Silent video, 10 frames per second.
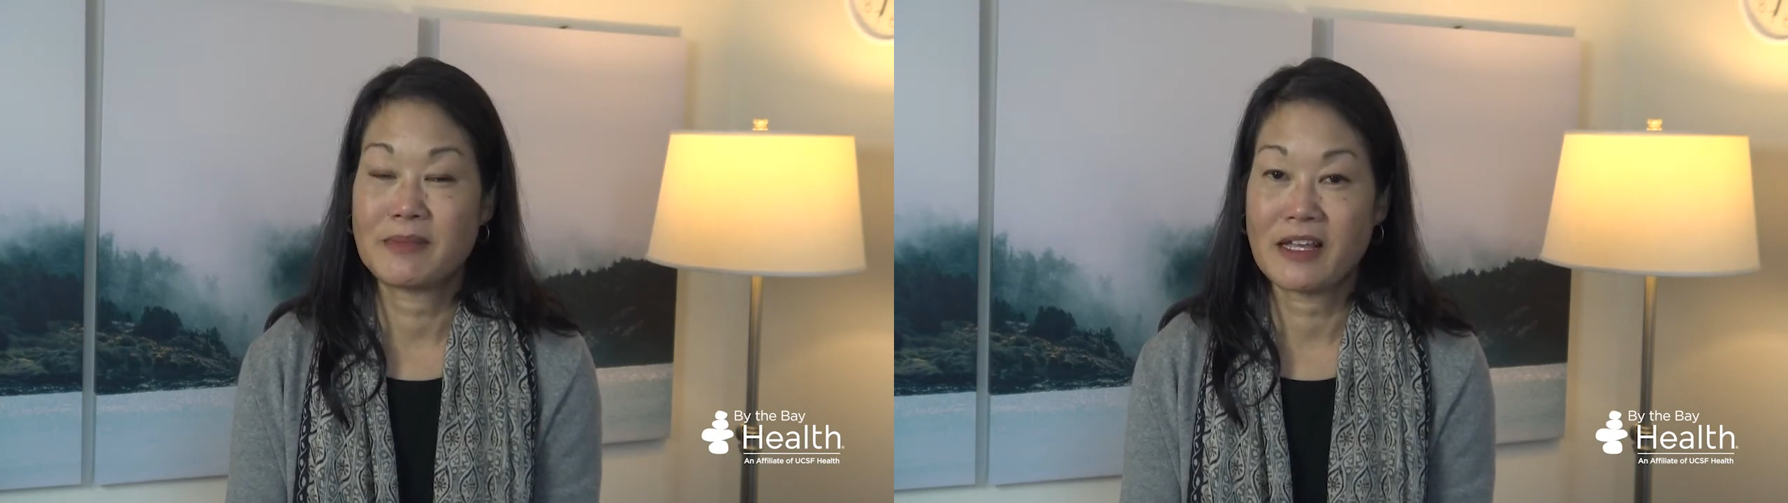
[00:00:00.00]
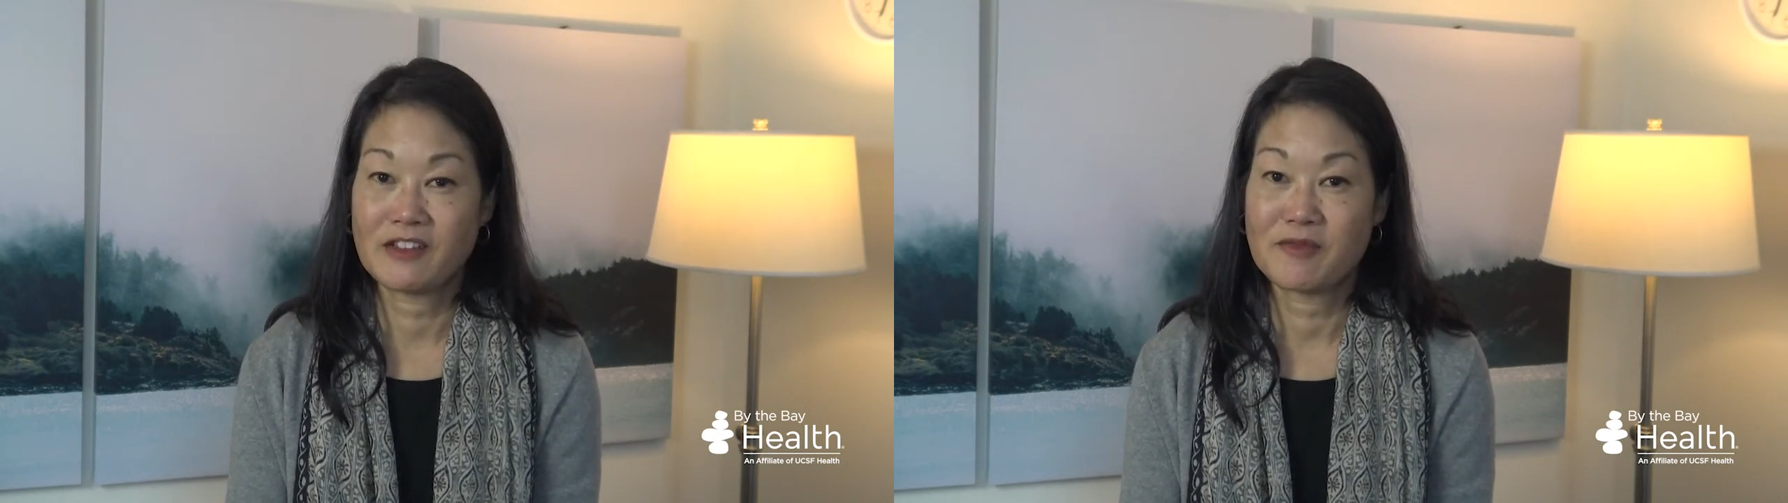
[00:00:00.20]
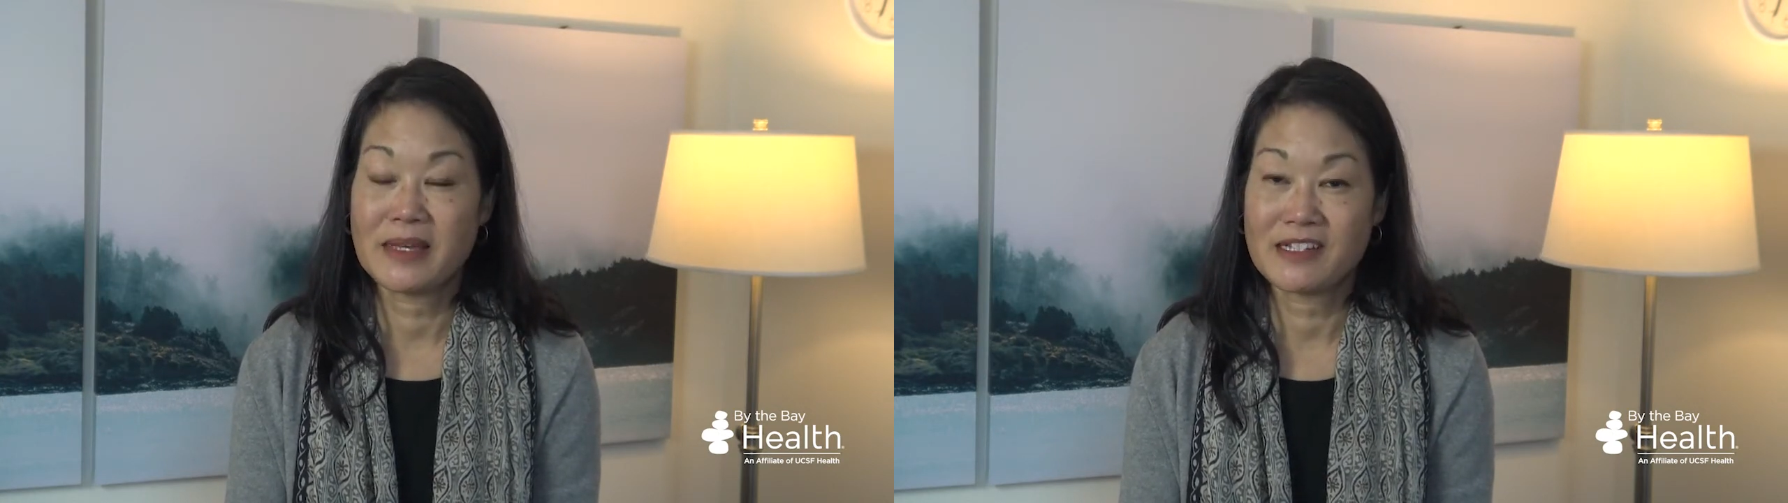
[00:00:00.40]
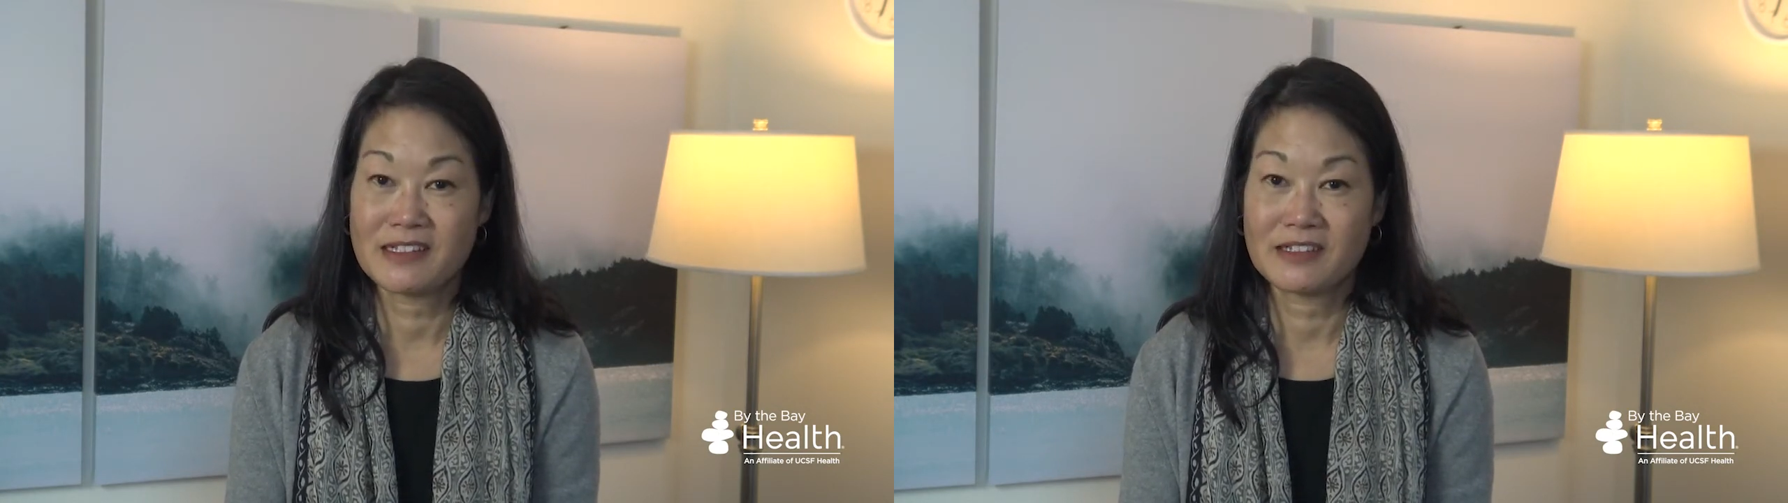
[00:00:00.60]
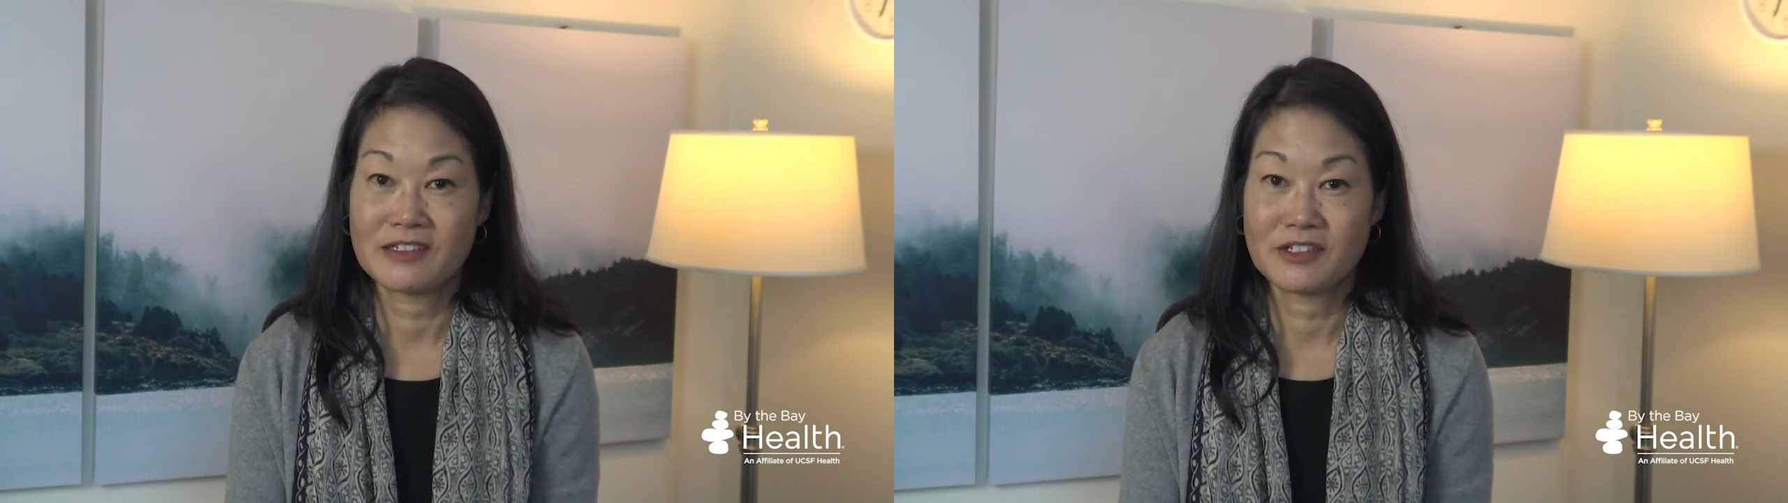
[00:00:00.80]
and palliative
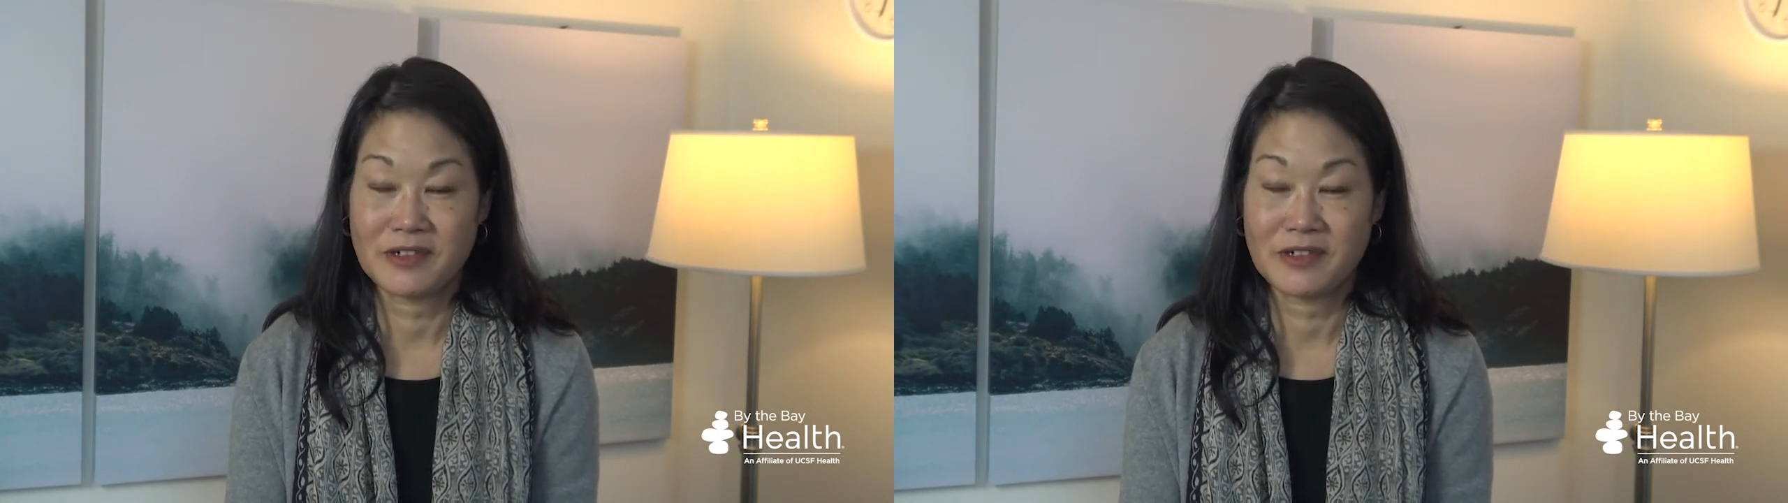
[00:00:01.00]
medicine